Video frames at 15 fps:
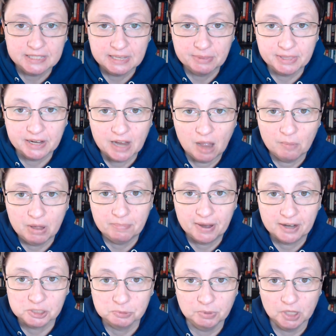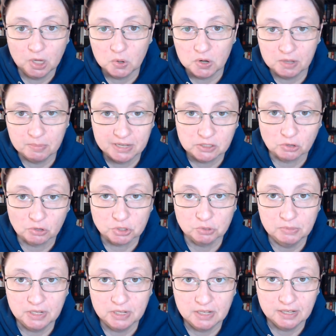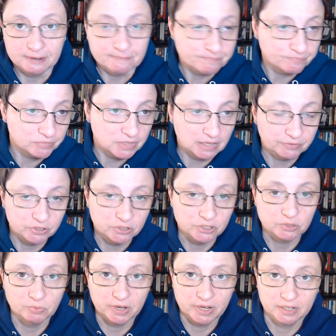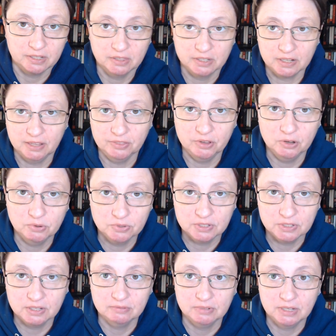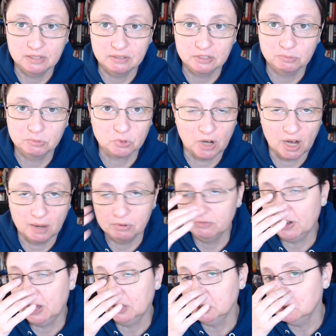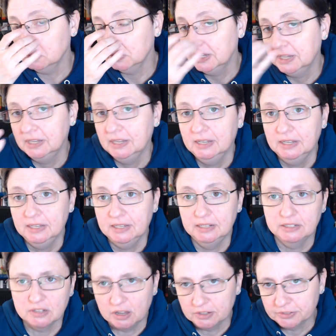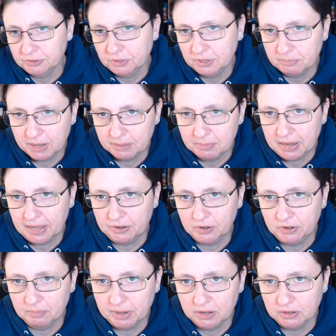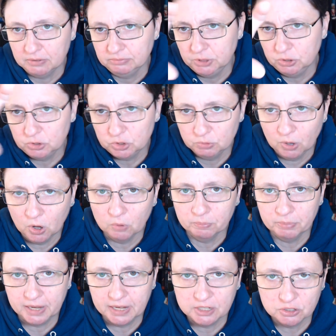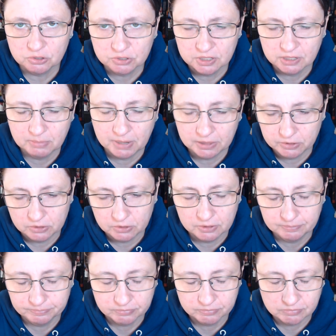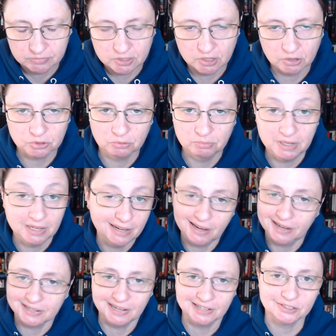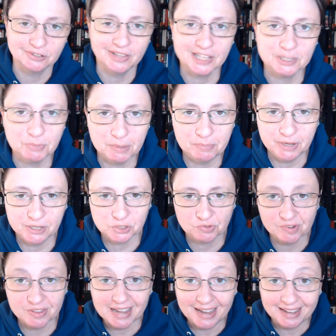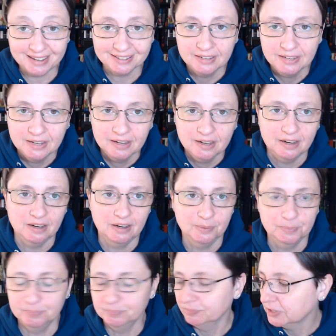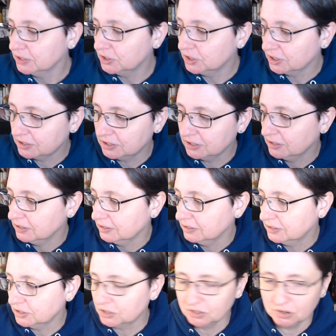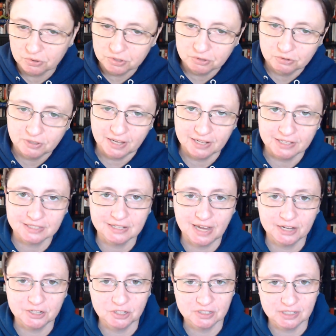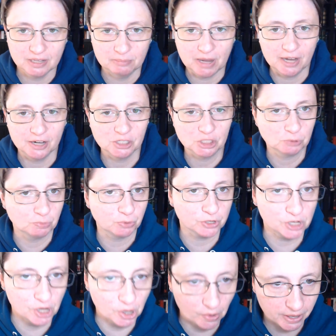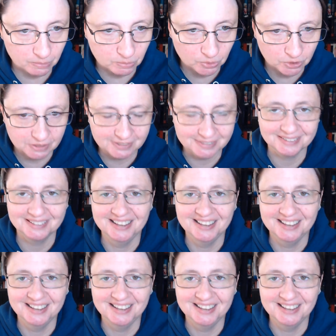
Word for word: in the comment box below all my social media if you just want to click on those and, and subscribe or follow. And it's also in my banner on my YouTube homepage. You'll see my little social media icons. So that's my pitch for that, um, just to to show you that it's not just I'm not just procuring books,